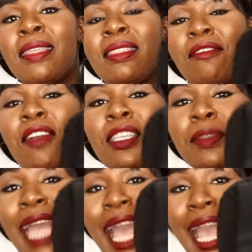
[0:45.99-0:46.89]
The first one
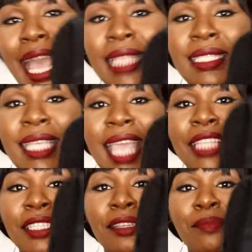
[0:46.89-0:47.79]
I had, it
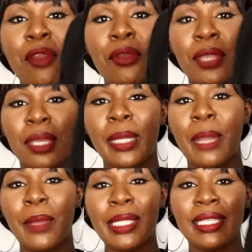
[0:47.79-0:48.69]
actually broke when I
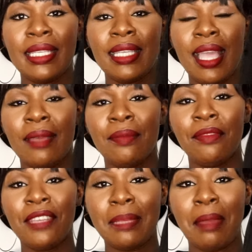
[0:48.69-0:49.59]
went to
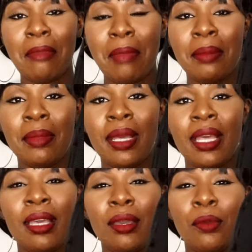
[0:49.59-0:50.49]
visit my mum.
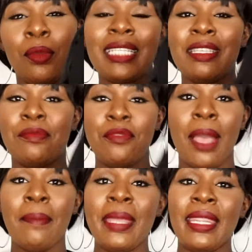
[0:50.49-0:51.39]
Well, when I say broke,
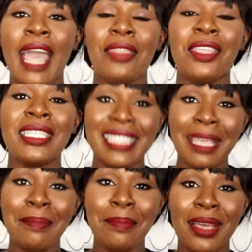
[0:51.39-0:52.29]
I mean like the
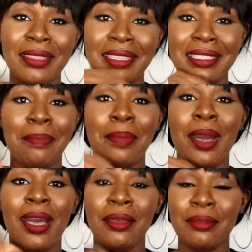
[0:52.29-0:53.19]

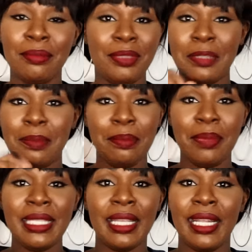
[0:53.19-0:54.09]
zipper just
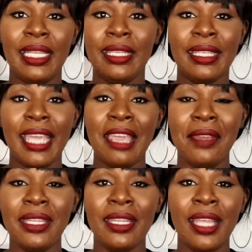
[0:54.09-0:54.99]
basically gave
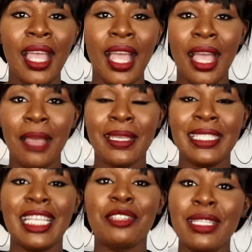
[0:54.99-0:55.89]
in.
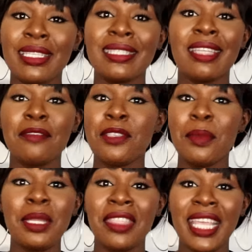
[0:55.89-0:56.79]
Because I tried to stuff so
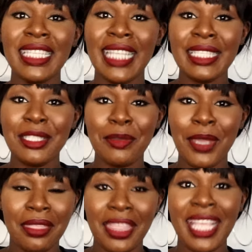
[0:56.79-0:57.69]
many things into
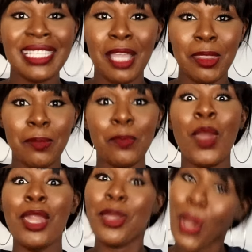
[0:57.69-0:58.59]
it, things that
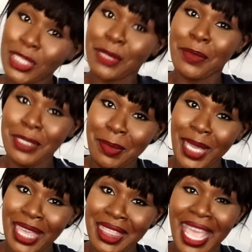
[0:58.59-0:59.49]
were not supposed to
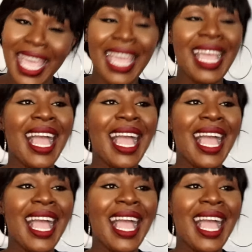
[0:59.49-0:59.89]
be in there.